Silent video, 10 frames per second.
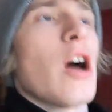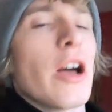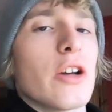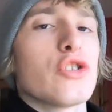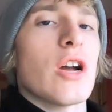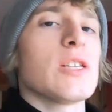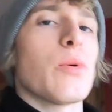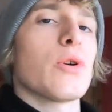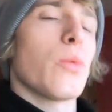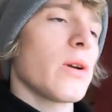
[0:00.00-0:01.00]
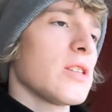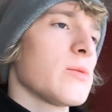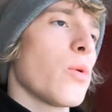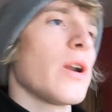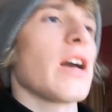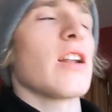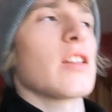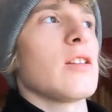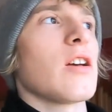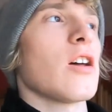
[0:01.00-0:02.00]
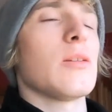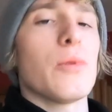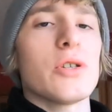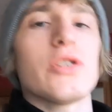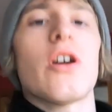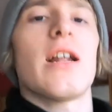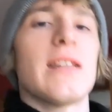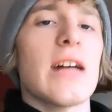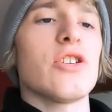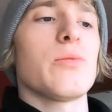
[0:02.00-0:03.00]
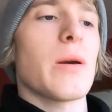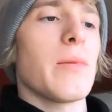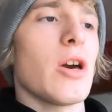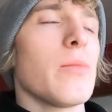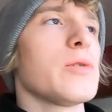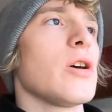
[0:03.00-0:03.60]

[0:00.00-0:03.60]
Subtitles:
I got transport to work this morning and I got the bus to drive. Dad just picked me up,